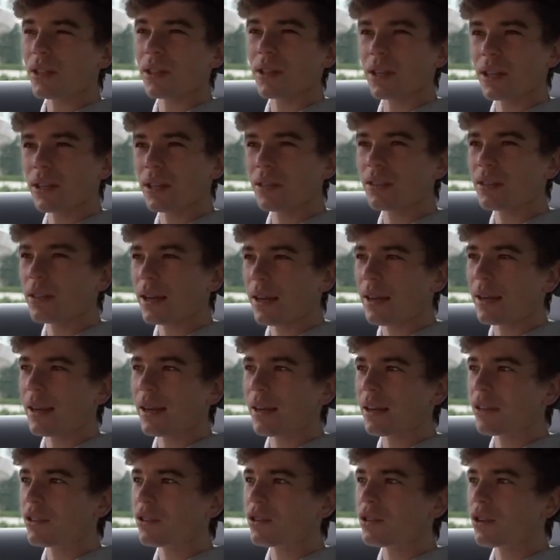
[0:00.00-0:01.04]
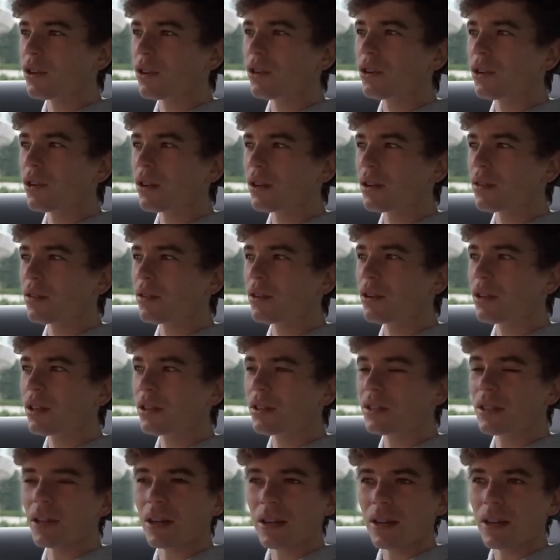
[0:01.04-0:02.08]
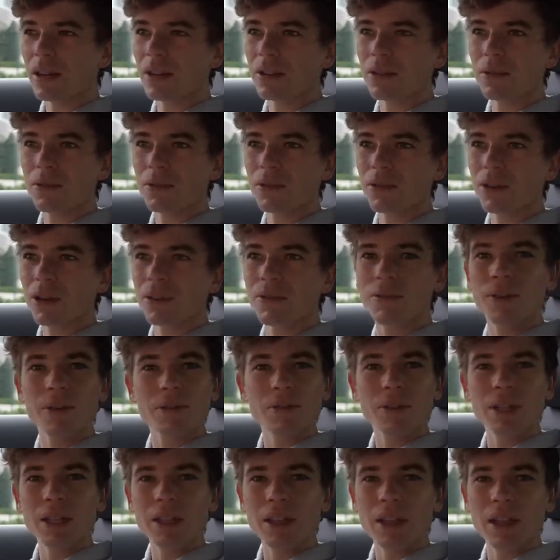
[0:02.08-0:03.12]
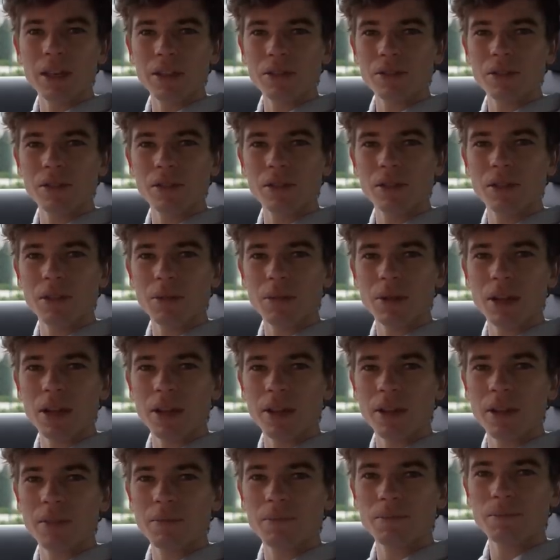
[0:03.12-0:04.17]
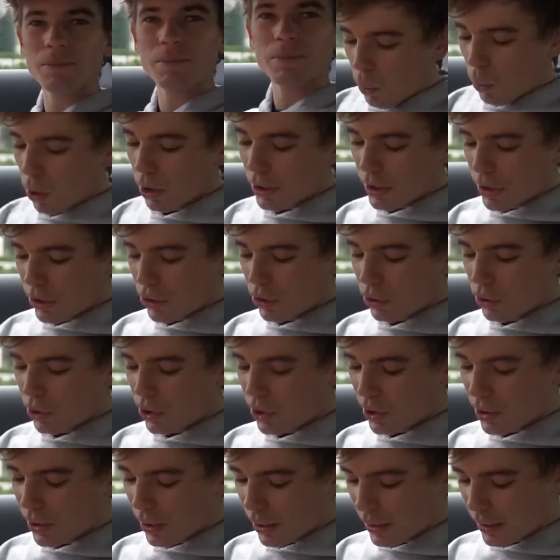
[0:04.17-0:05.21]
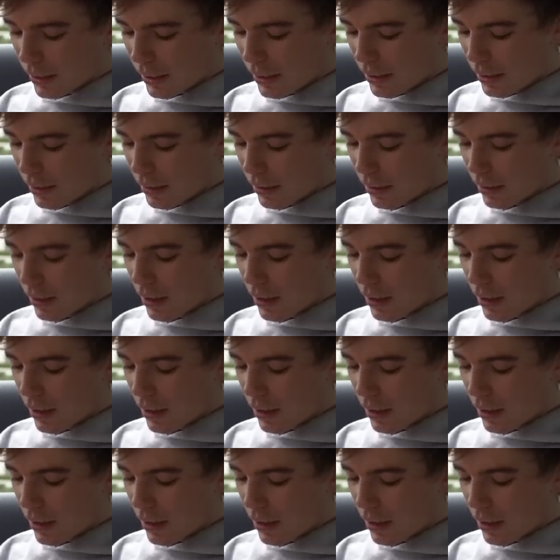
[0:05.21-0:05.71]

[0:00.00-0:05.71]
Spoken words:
I think secondhand, you know, you can start getting them for around 15,000, something like that. What did you study?